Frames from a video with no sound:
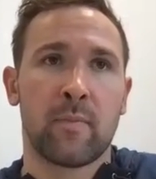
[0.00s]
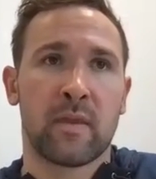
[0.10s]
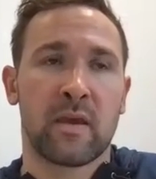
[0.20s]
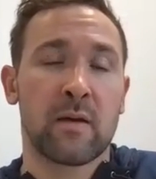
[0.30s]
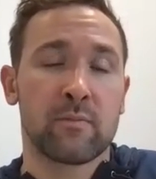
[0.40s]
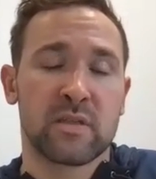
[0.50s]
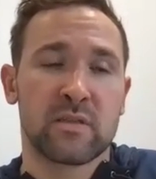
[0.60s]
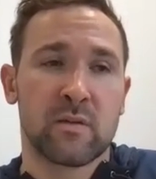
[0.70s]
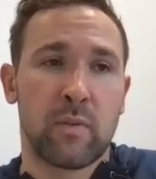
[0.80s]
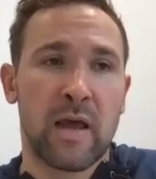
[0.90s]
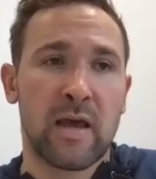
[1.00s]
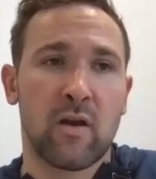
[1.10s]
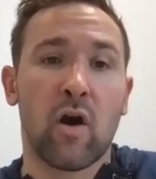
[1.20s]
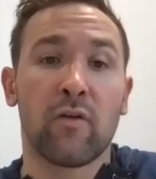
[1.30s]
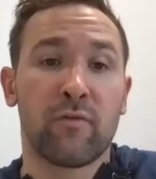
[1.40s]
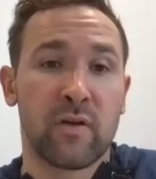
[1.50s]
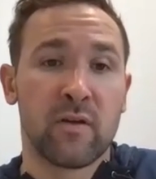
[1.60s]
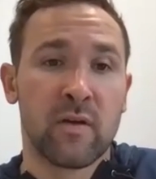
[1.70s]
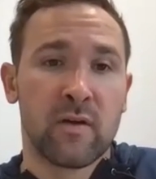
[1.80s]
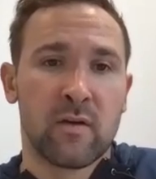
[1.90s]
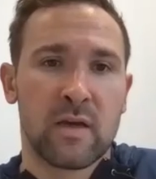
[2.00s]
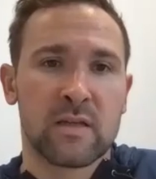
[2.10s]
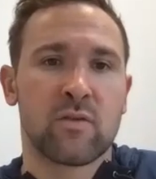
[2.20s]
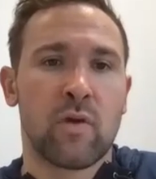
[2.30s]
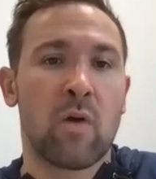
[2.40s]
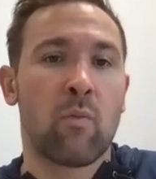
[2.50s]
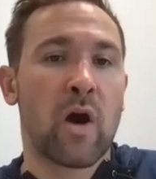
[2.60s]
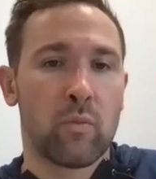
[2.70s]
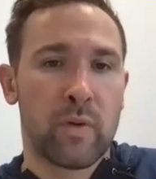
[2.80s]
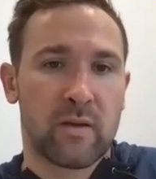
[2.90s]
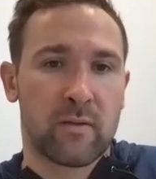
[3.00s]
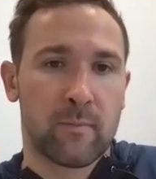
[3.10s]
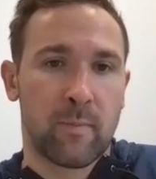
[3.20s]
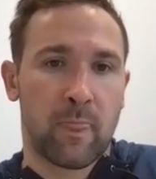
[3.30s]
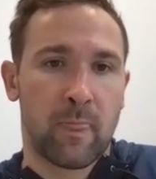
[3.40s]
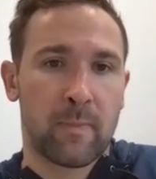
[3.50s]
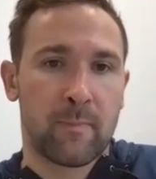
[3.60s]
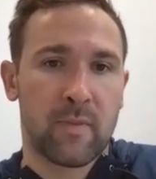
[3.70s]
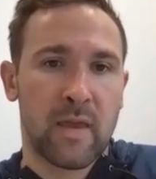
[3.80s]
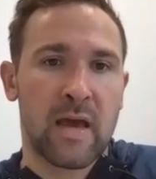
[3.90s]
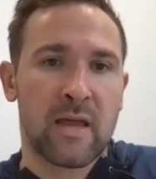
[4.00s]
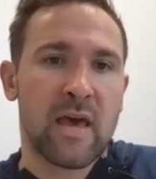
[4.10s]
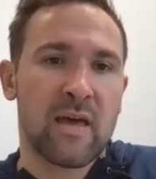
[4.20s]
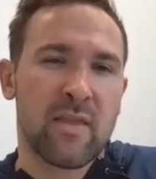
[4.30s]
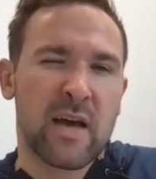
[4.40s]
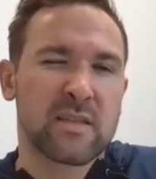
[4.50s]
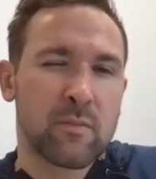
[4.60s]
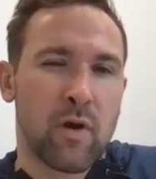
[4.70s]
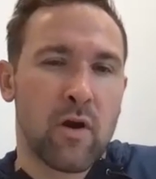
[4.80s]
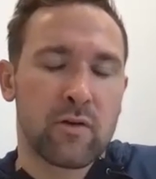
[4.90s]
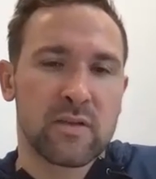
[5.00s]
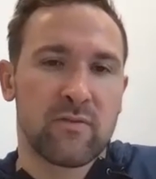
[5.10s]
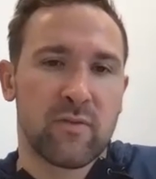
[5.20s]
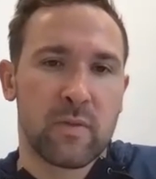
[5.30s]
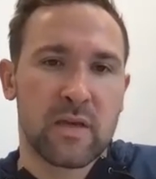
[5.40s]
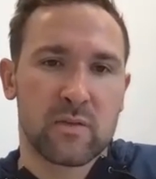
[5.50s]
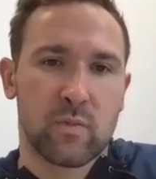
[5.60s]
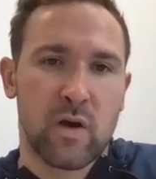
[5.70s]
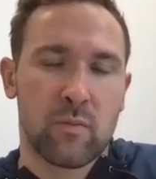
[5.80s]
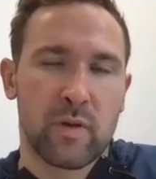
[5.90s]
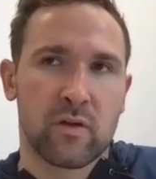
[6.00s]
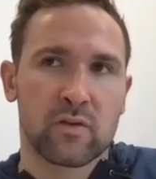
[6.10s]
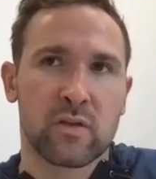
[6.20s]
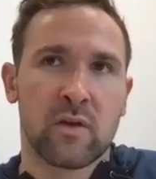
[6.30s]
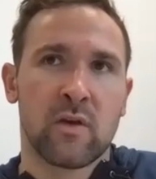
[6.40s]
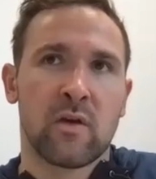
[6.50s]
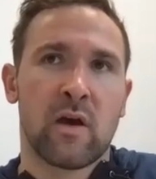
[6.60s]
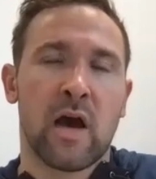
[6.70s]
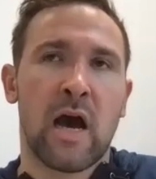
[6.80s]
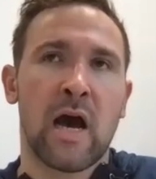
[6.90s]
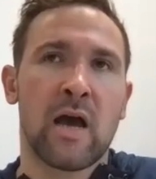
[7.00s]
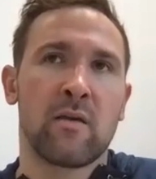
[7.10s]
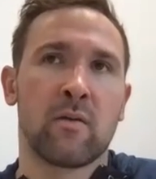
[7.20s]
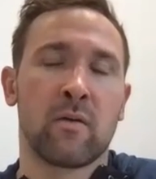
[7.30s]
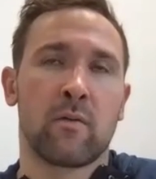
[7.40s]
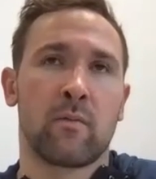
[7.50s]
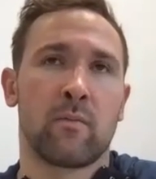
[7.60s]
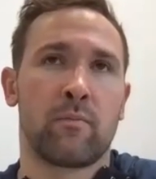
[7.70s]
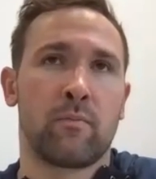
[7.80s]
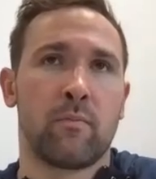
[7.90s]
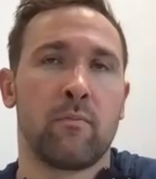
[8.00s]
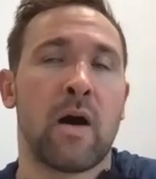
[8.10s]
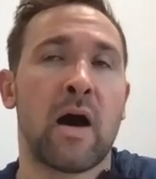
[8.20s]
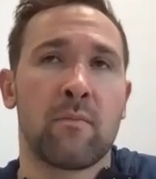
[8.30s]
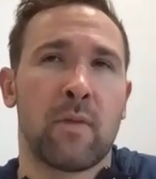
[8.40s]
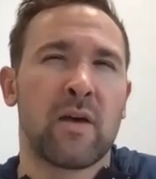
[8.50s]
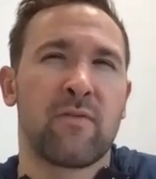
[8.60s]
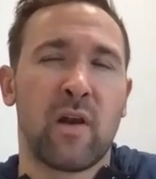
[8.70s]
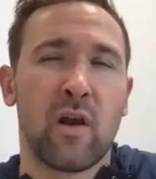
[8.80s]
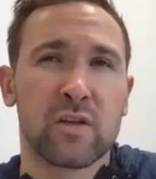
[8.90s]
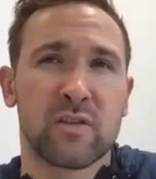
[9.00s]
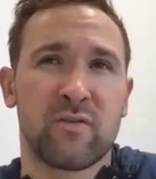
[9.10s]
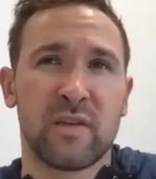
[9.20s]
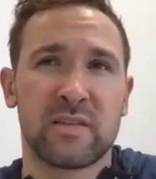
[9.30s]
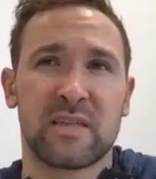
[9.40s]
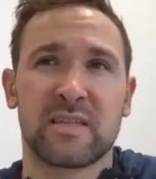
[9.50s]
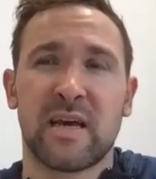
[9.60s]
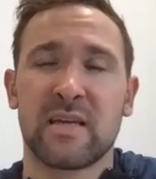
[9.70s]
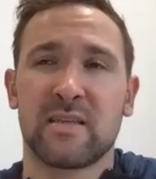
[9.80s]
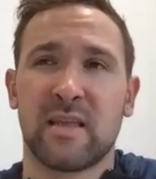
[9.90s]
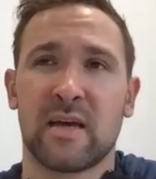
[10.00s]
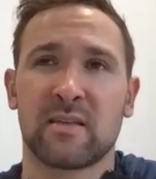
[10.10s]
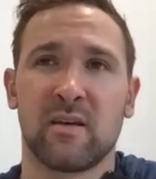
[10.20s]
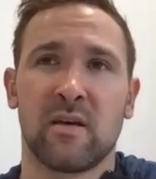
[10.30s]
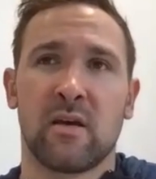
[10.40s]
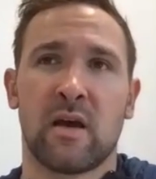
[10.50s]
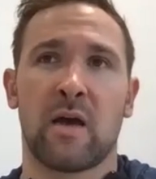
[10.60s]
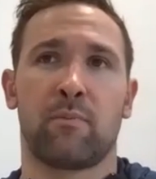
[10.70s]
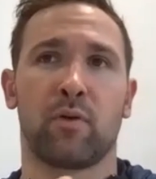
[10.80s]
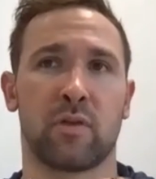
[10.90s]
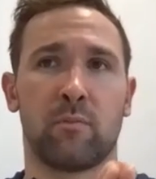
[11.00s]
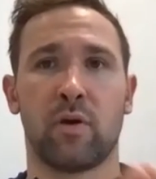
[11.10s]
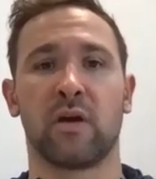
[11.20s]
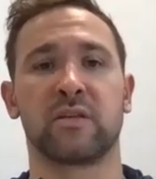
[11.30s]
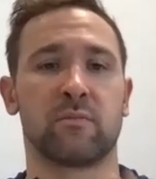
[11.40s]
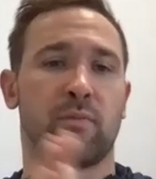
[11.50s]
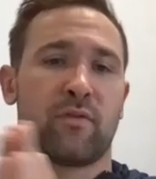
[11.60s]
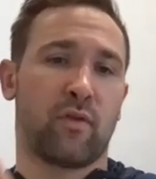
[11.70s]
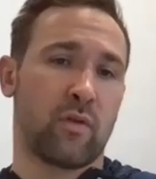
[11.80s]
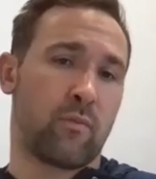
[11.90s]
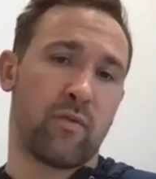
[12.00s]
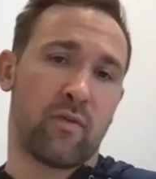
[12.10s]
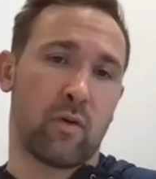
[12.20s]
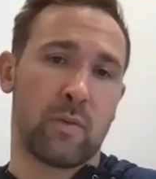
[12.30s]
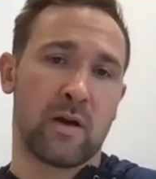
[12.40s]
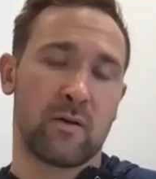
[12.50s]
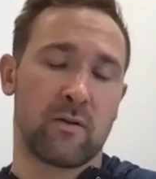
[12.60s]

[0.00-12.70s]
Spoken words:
comes into play. And often it's around well-being. And that's a priority for me as well, because my philosophy dictates that I put the person before the performer,